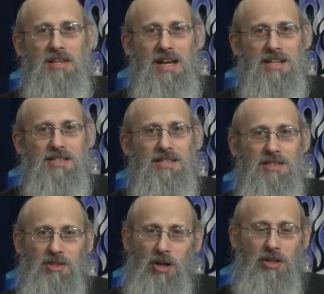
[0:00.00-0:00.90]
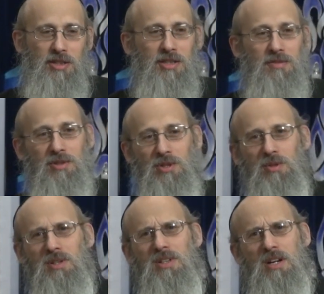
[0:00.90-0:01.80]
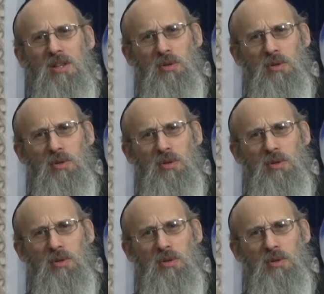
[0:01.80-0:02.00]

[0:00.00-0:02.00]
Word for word: That is the entirety of the Torah.